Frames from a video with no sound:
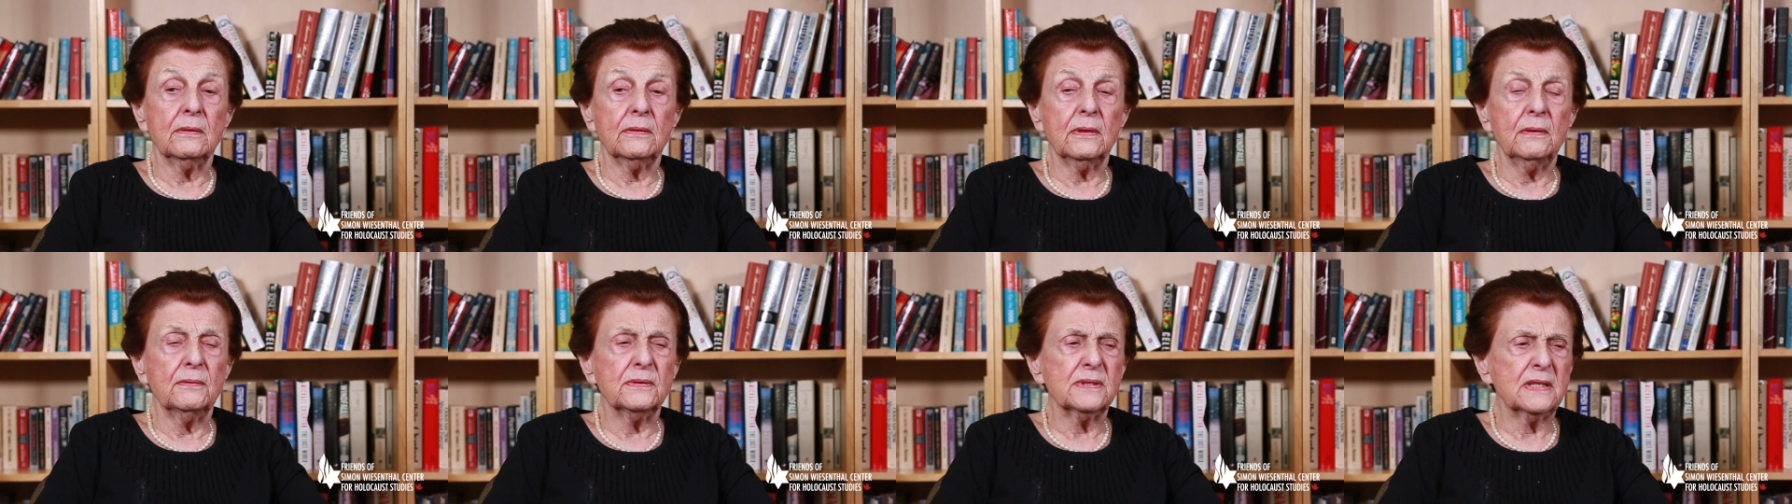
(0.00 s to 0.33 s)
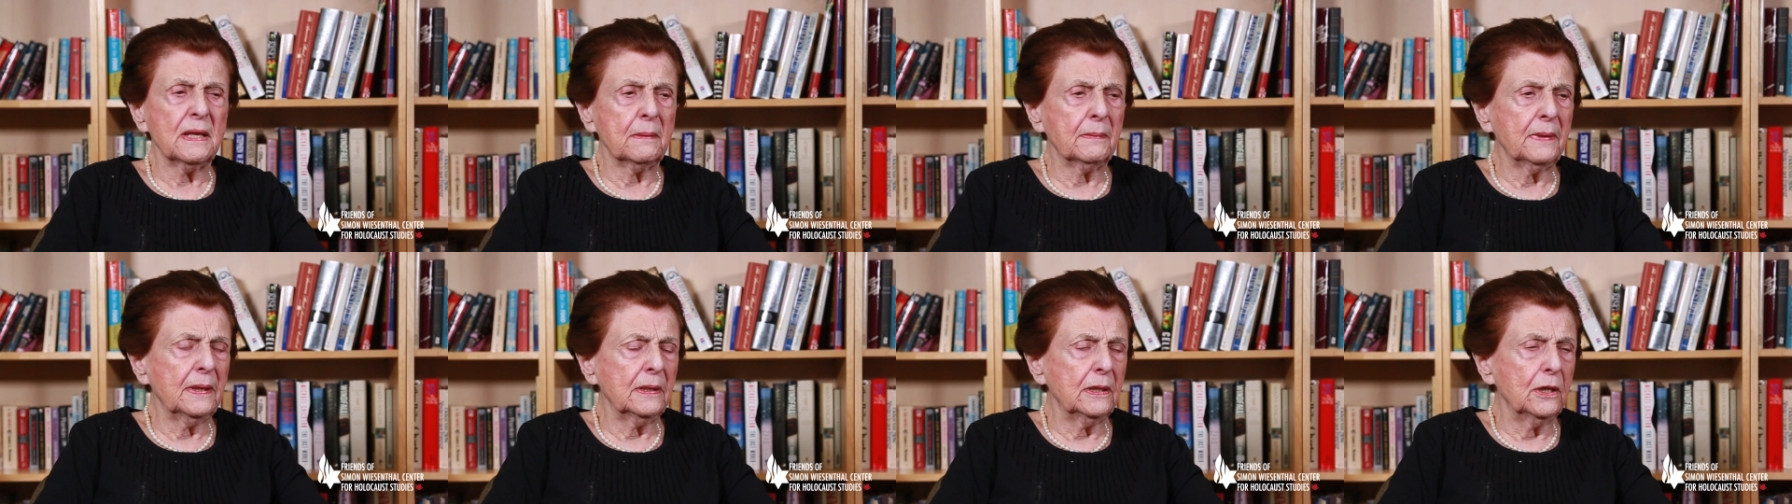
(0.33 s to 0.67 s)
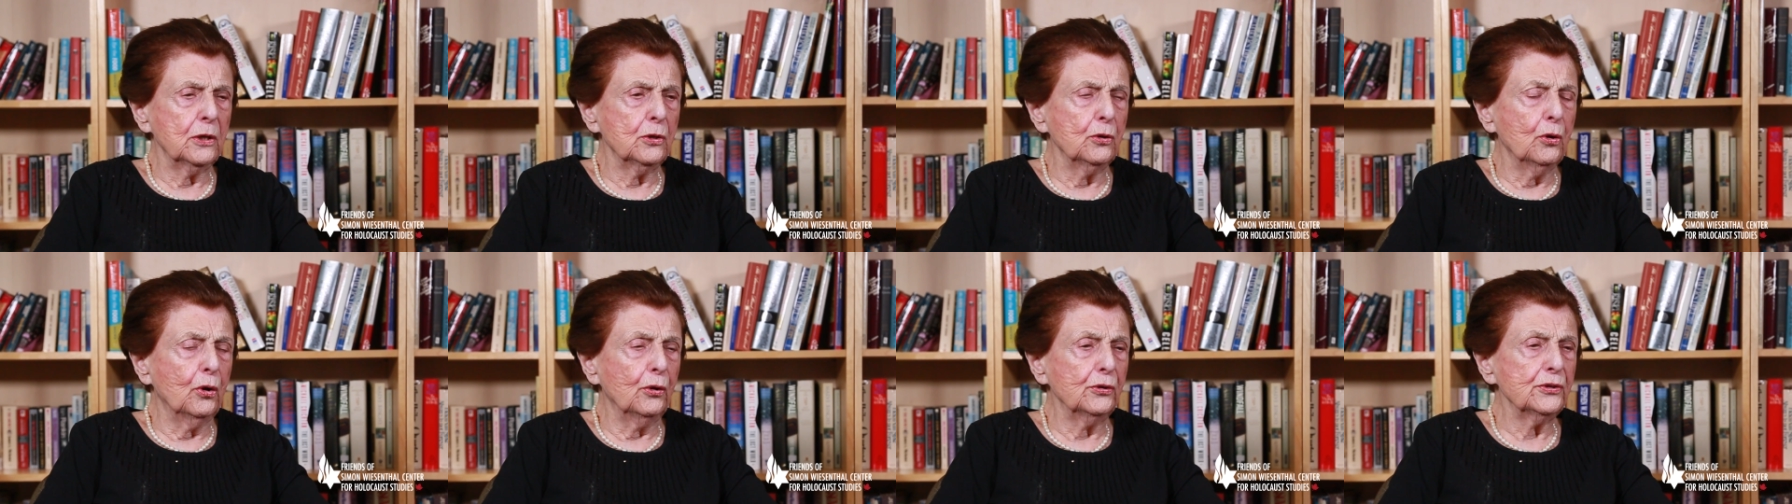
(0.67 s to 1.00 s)
there was some kind
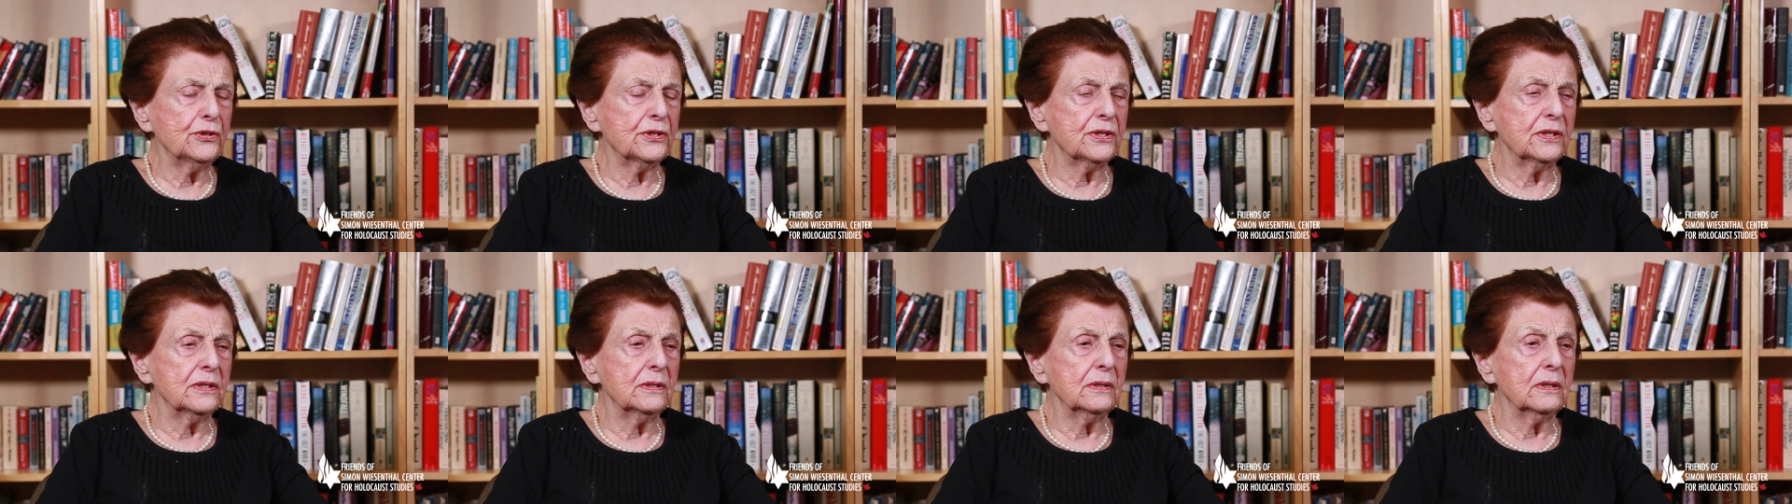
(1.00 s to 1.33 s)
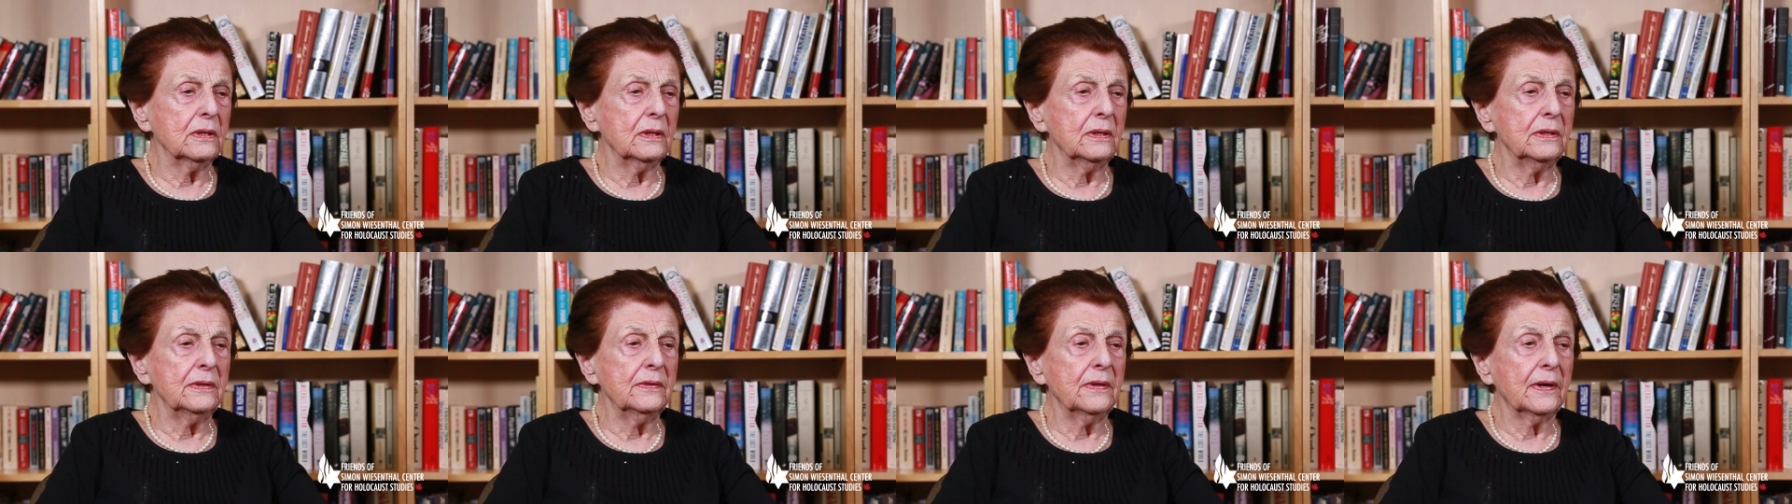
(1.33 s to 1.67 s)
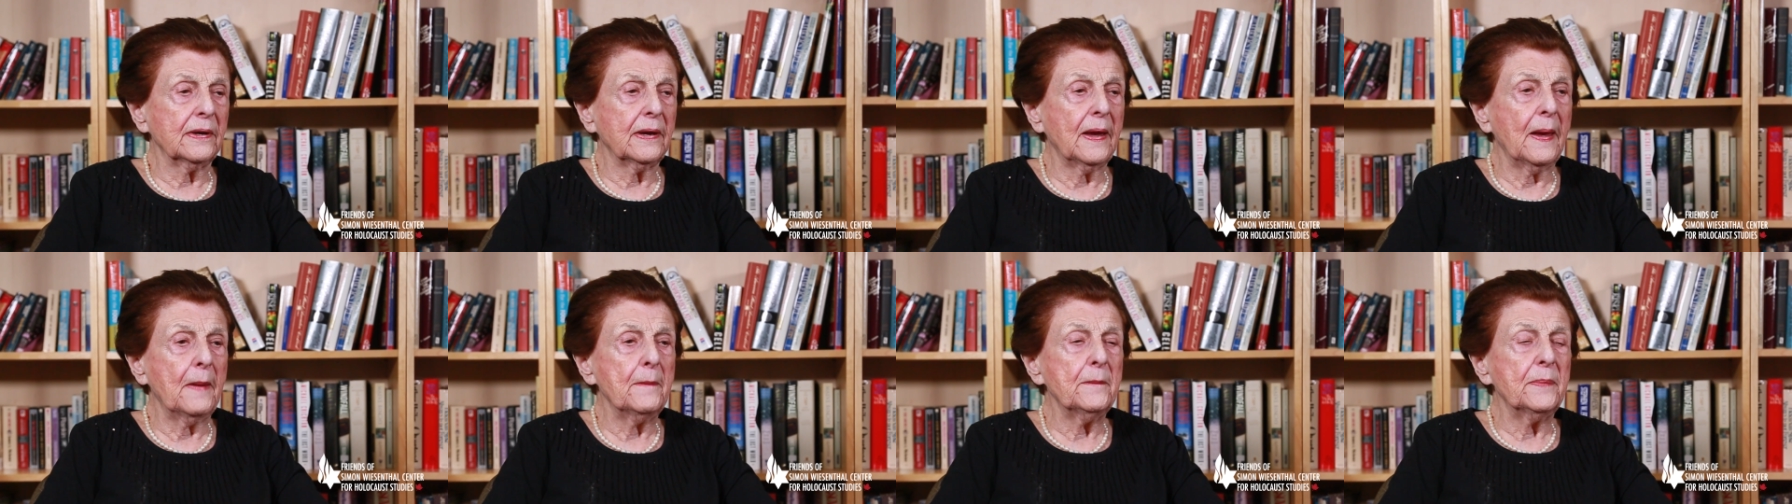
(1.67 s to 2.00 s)
of noise in the
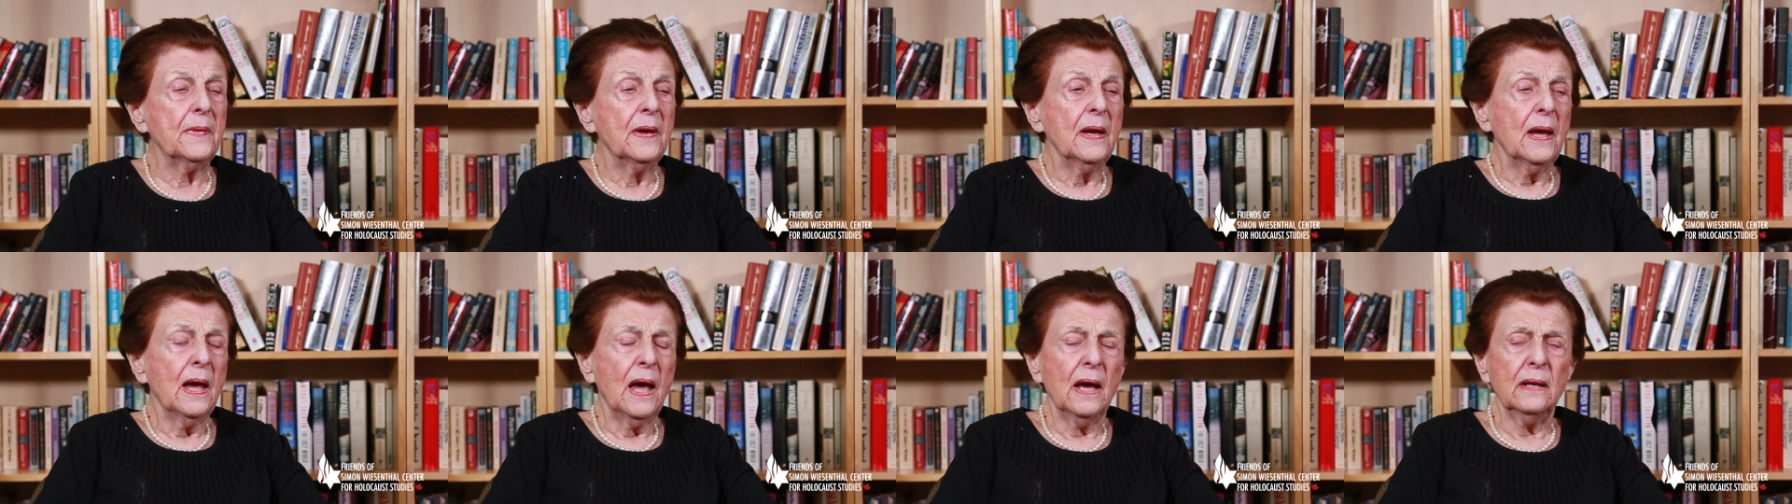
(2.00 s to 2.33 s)
camp,